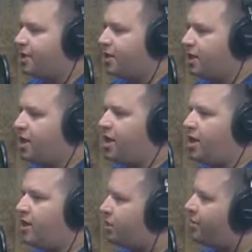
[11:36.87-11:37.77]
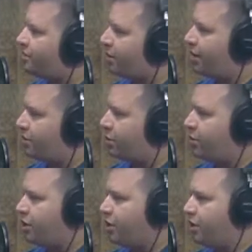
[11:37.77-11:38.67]
And so I scored
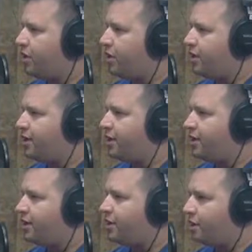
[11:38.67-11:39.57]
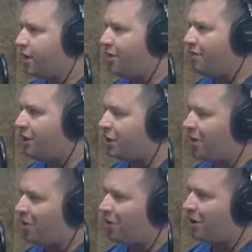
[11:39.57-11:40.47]
really good, and they said, you can have any
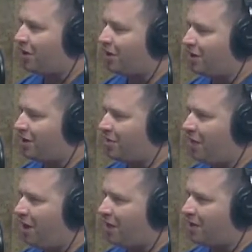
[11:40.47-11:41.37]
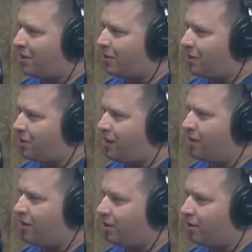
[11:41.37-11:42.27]
job you want. And I said, medic. And they said,
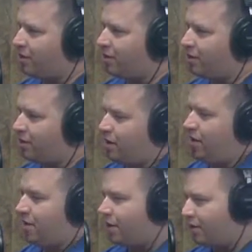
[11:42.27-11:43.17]
well, okay.